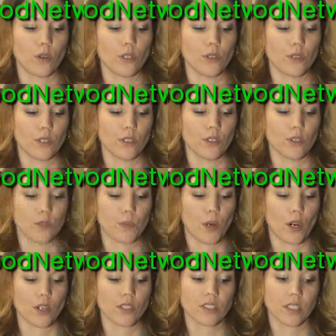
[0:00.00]
or you could use
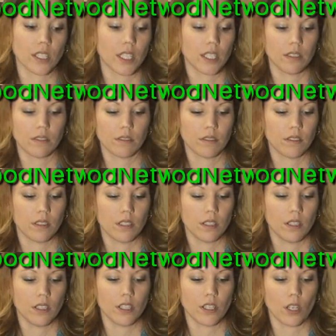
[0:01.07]
parsley,
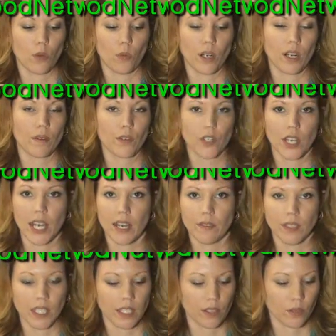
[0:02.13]
whatever you
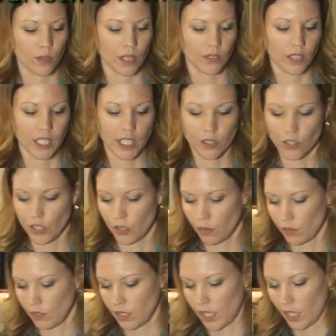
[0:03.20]
have laying around the kitchen,
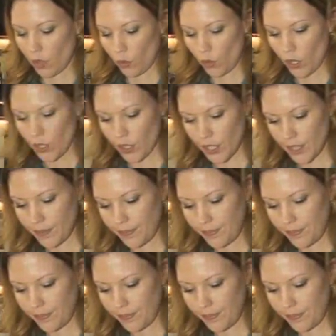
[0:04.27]
that'll work.